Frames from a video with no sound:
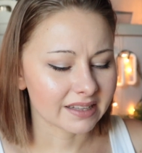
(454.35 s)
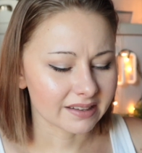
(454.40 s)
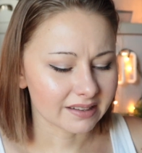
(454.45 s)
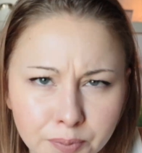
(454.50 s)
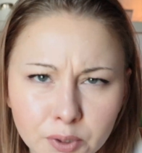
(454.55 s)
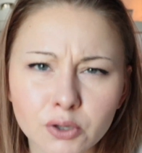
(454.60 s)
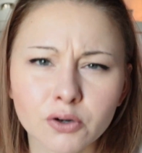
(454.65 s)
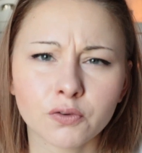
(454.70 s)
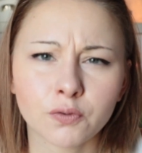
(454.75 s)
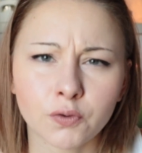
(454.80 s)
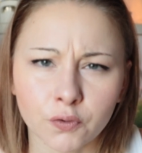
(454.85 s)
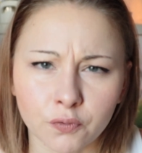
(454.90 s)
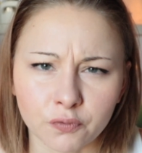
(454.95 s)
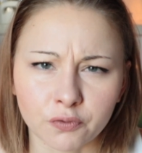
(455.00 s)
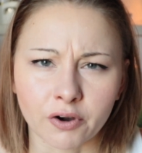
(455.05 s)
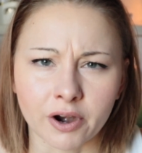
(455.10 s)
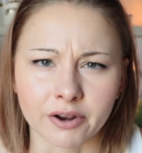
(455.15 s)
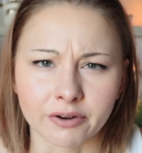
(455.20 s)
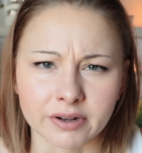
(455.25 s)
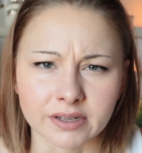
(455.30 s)
beautiful
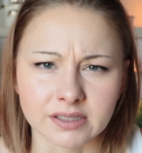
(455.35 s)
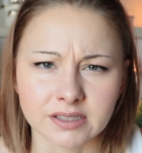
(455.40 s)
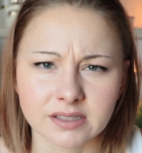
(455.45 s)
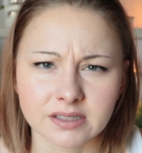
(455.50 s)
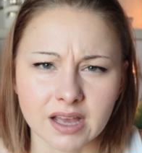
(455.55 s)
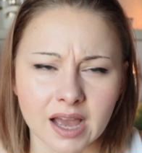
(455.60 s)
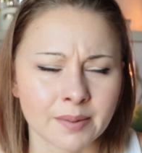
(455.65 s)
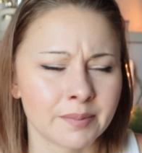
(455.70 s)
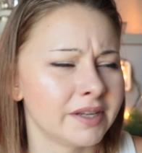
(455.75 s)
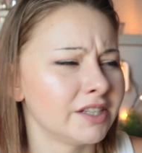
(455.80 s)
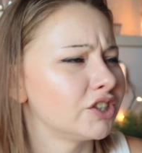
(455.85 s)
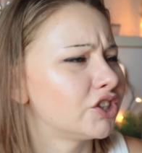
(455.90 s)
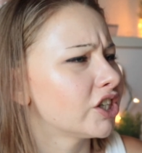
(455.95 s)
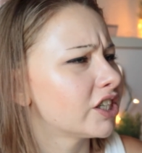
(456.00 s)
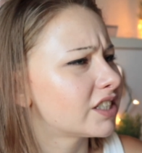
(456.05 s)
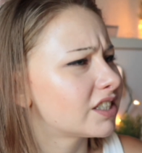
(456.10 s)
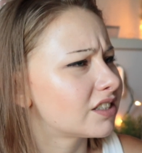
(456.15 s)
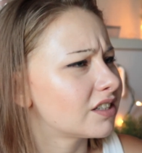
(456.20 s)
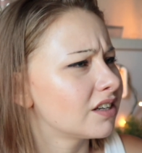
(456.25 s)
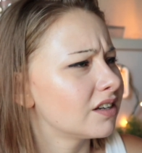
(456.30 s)
fragrance.
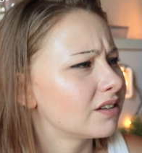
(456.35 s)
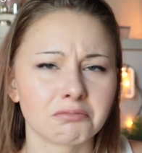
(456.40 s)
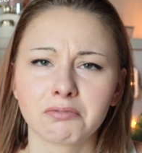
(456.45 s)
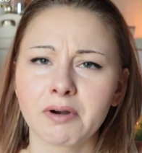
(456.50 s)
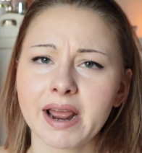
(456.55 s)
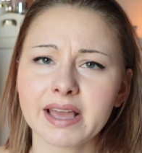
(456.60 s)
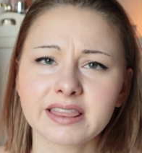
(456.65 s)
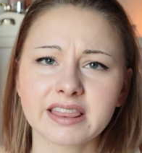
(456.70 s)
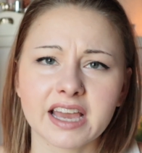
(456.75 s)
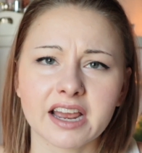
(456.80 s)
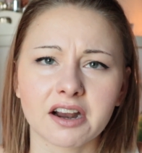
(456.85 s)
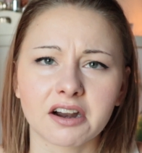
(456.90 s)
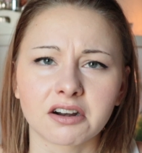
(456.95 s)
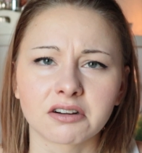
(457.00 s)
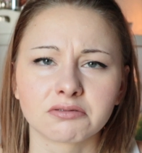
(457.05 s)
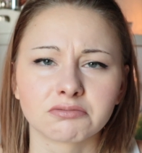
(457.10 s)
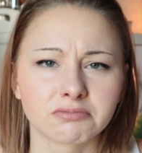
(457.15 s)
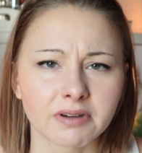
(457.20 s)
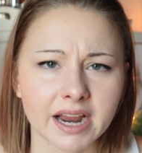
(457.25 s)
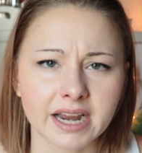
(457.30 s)
Just right
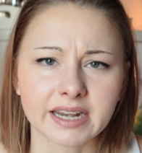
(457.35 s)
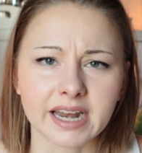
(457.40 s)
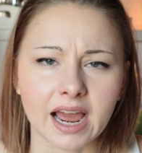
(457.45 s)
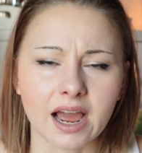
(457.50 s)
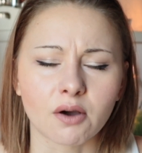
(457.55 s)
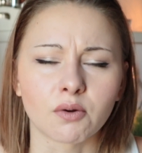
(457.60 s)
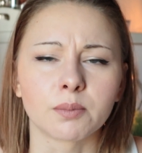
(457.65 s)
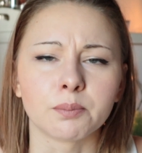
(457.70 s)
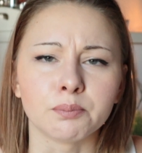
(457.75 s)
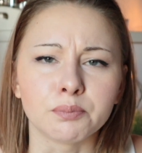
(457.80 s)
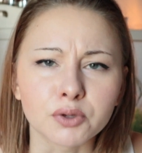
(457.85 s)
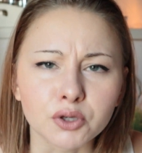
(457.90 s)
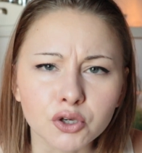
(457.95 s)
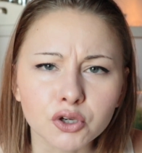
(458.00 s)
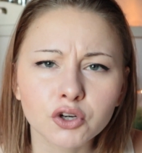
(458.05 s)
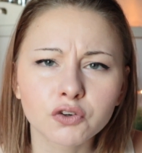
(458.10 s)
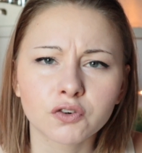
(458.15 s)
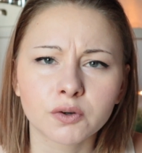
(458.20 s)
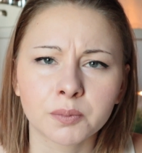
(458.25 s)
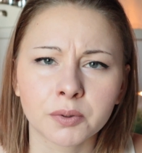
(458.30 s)
there, right now,
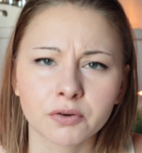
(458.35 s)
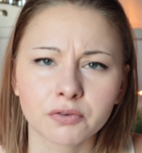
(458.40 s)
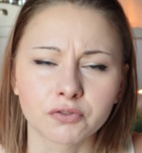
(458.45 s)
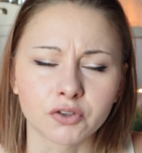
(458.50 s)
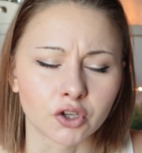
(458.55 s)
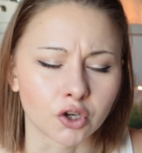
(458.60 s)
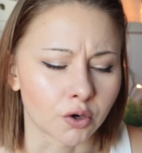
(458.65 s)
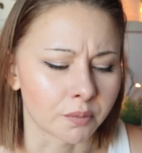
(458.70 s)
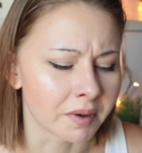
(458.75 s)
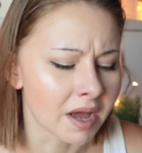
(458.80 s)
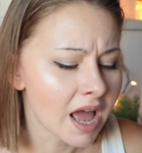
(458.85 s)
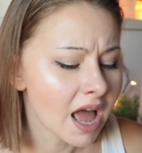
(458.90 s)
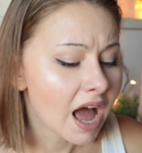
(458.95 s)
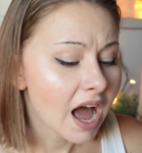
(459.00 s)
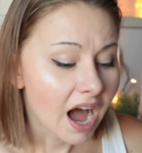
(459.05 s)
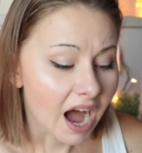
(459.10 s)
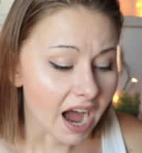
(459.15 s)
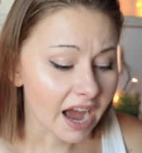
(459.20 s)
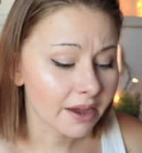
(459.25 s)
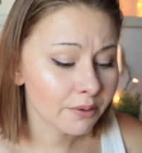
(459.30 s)
beautiful perfume.
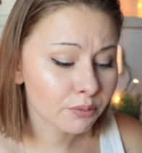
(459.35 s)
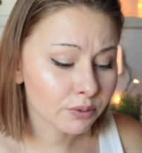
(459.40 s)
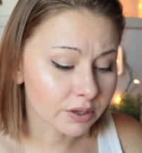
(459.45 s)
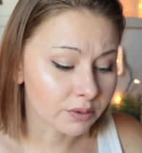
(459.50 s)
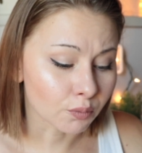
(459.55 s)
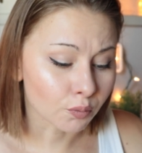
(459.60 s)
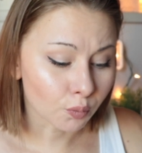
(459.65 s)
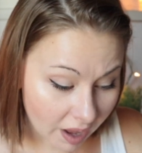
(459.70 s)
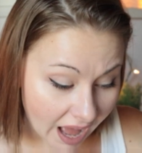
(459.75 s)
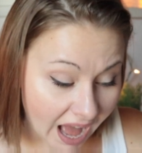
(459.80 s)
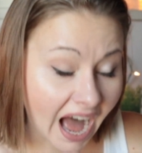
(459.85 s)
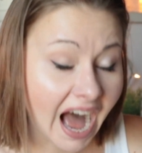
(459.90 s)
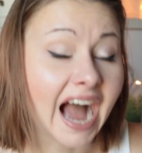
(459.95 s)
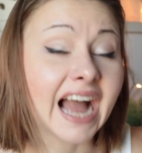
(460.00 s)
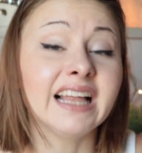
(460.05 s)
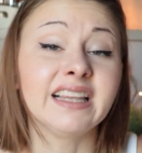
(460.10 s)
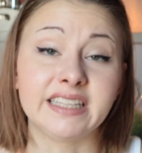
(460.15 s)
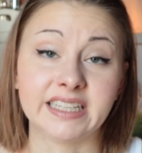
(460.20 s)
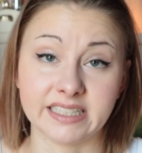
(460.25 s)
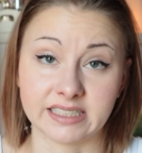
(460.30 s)
I would
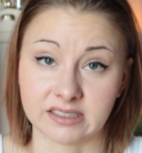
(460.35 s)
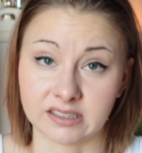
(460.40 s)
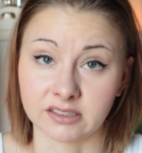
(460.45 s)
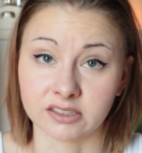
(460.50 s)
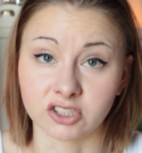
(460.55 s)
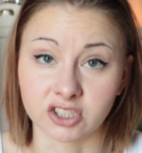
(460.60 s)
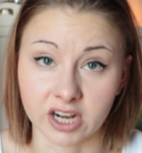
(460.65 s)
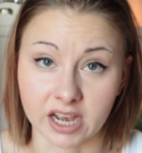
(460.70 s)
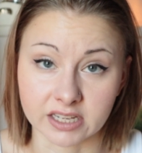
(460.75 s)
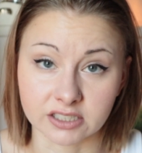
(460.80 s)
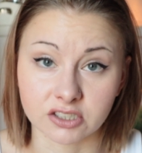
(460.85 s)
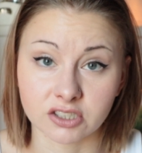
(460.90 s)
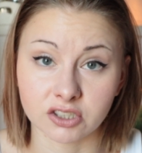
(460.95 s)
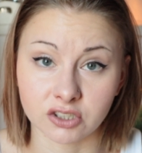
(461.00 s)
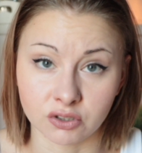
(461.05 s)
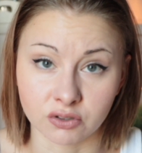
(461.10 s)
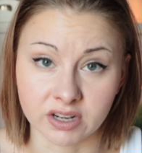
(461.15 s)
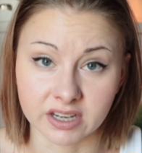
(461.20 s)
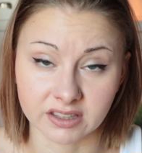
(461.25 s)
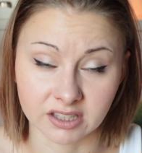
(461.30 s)
highly suggest
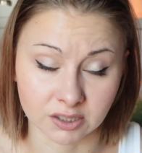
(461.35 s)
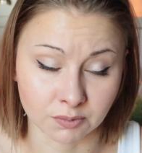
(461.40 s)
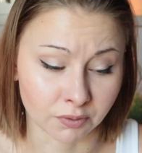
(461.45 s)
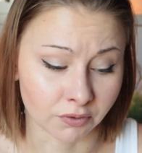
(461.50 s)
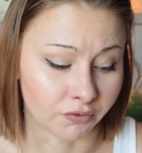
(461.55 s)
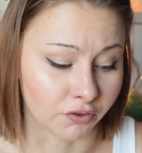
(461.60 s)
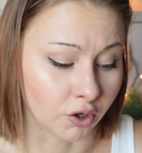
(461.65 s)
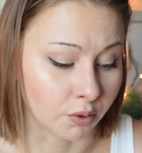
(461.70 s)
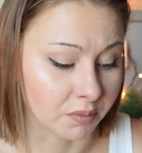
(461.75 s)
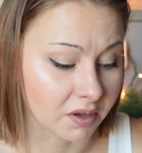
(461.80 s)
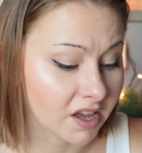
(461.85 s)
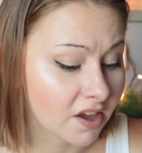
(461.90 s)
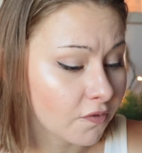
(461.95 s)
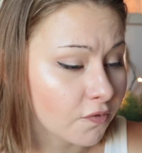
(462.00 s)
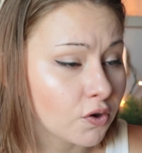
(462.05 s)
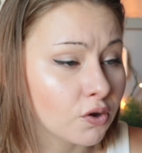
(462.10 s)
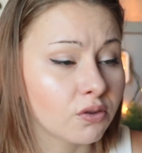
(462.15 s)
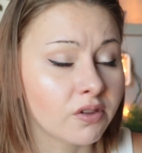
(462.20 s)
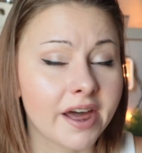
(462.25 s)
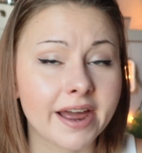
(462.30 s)
you get this perfume if
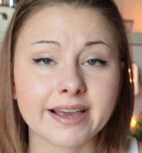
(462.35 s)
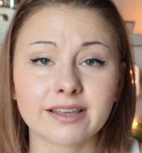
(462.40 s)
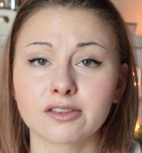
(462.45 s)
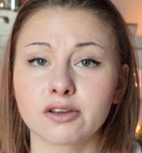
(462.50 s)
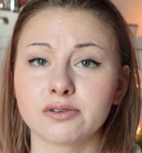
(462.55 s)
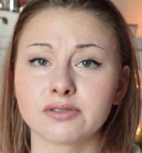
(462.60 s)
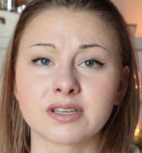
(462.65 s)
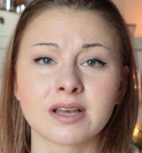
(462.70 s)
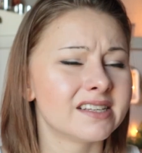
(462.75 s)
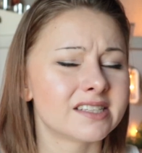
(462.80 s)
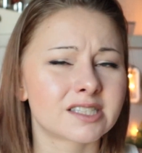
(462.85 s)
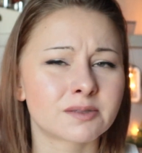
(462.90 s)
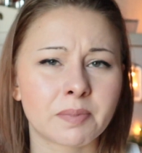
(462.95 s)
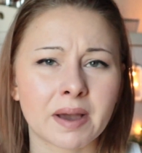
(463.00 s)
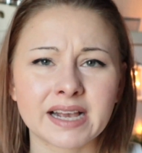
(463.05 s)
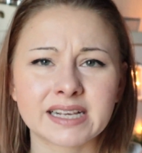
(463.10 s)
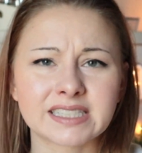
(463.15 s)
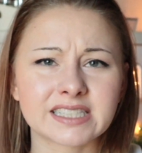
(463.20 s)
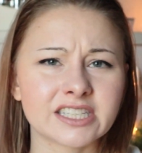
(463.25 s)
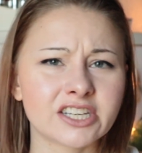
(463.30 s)
you like those
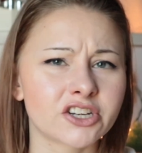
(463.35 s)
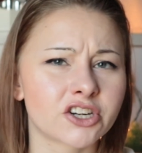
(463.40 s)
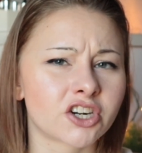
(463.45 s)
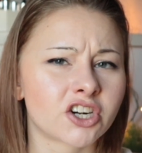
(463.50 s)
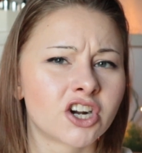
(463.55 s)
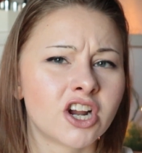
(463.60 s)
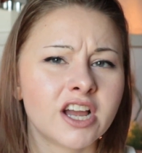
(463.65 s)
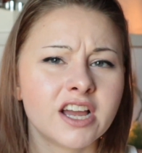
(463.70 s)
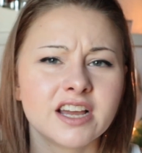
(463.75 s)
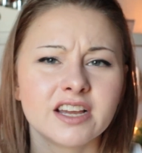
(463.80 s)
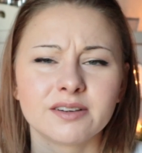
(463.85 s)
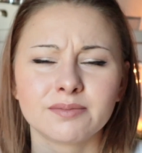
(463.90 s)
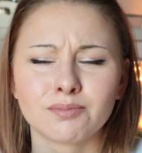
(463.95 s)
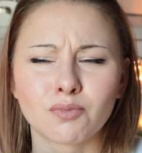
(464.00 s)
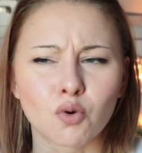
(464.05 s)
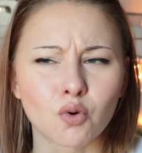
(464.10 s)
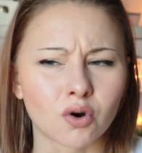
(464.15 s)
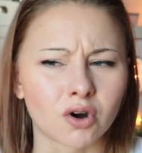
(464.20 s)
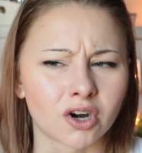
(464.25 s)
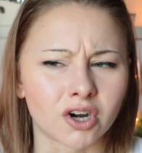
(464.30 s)
spicier,
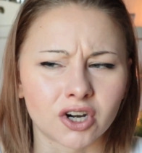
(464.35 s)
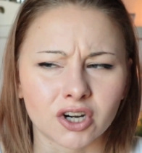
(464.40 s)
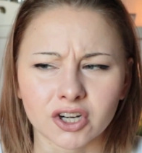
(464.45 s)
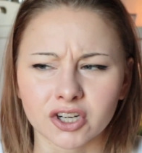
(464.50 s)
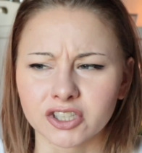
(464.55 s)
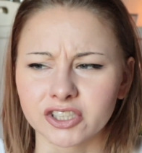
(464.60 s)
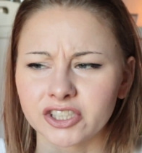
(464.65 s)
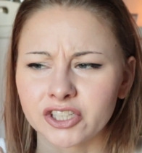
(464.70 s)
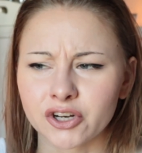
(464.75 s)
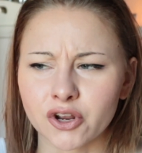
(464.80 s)
more,